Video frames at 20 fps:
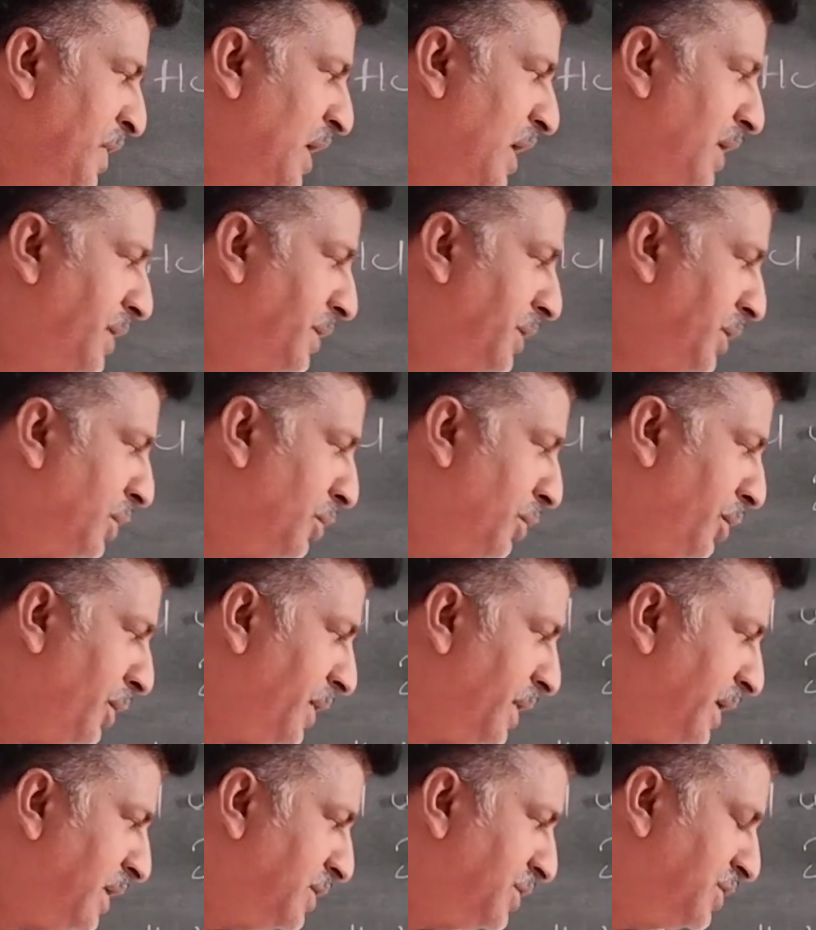undergo
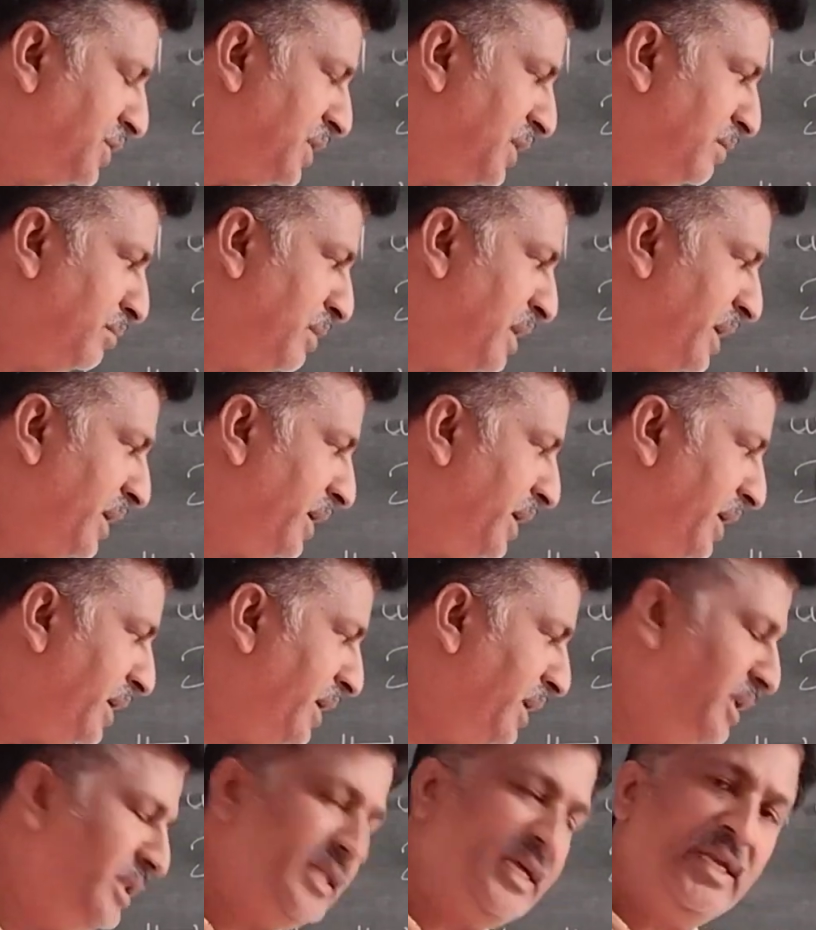reduction by
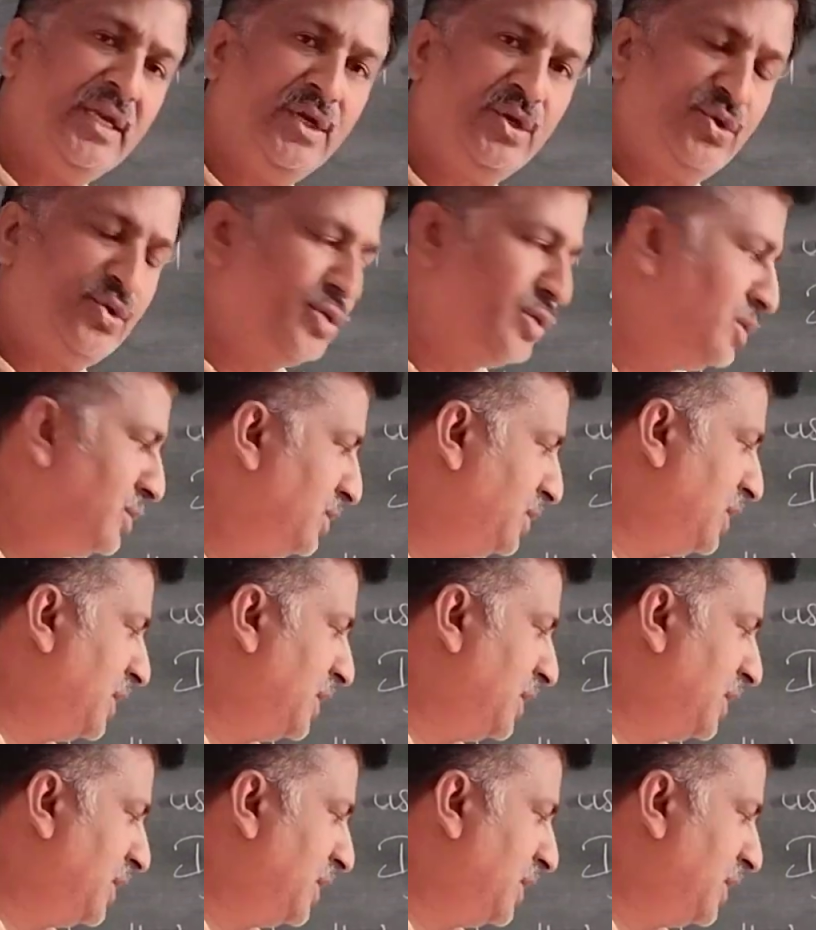gaining the electrons,